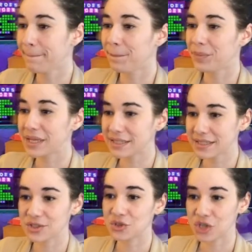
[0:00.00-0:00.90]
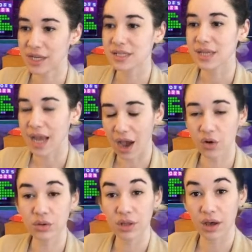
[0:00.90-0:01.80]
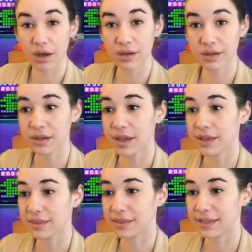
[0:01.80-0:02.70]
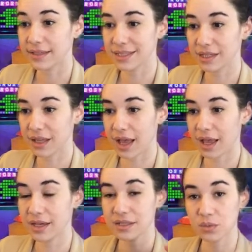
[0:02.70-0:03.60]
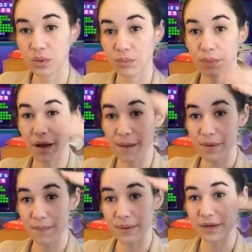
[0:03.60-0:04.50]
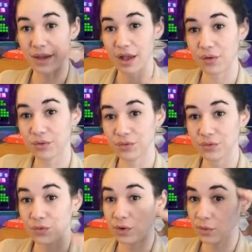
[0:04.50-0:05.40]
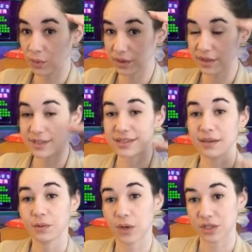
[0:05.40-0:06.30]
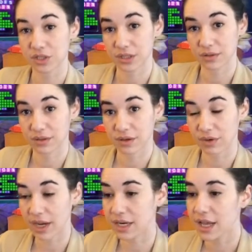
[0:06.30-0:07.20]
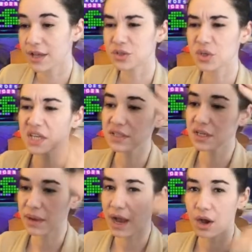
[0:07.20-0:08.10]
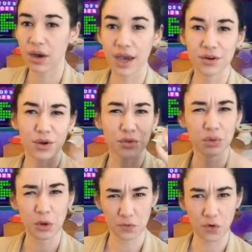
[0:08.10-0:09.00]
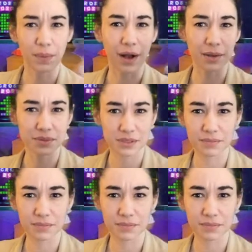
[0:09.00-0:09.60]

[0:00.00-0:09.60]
This is just how long these little guys will pop up and down within the same question, right? So it gives it about, 3 or 4 pops